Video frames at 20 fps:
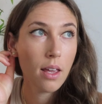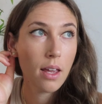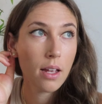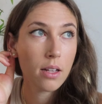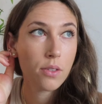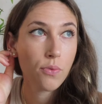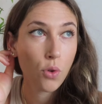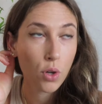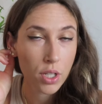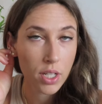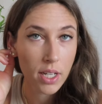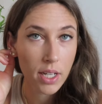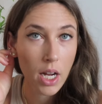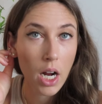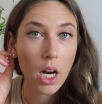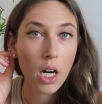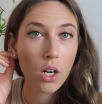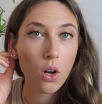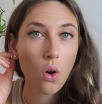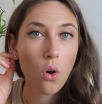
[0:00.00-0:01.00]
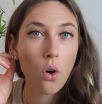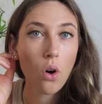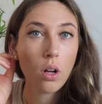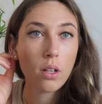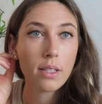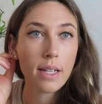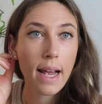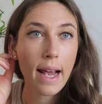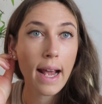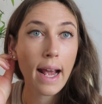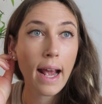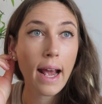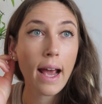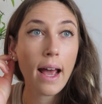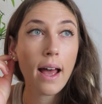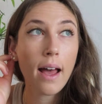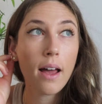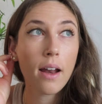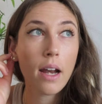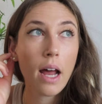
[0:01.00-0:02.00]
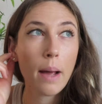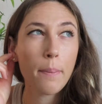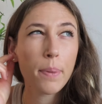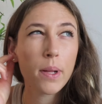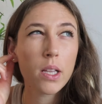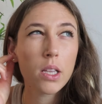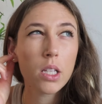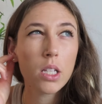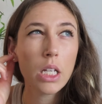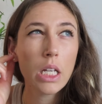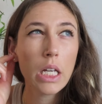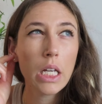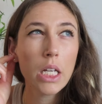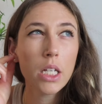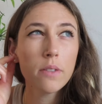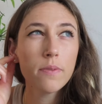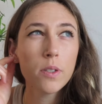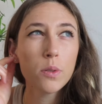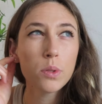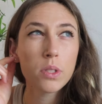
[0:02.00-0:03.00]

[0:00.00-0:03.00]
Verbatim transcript: It's 14 karat gold, and I believe it